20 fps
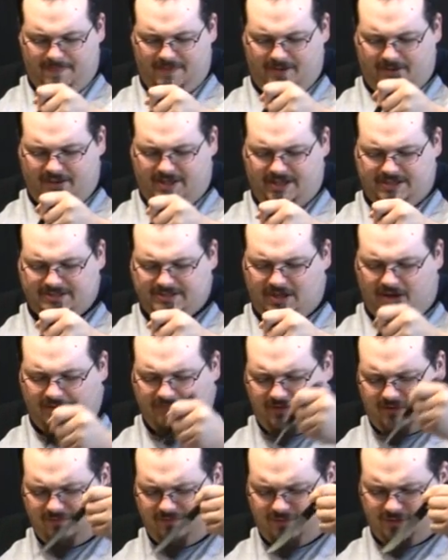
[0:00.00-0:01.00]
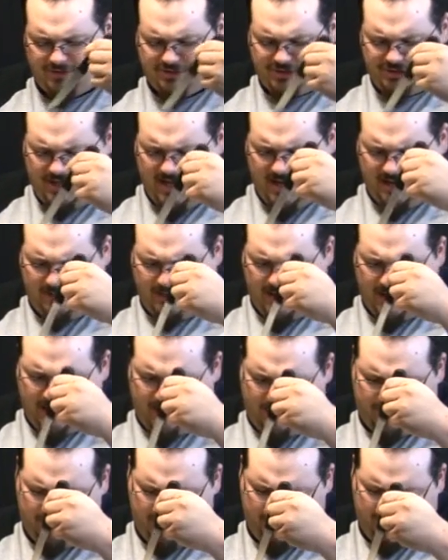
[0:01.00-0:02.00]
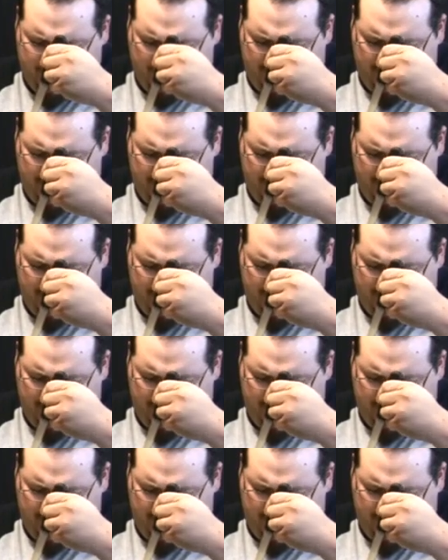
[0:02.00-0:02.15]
your kids carve their first jack-o'-lantern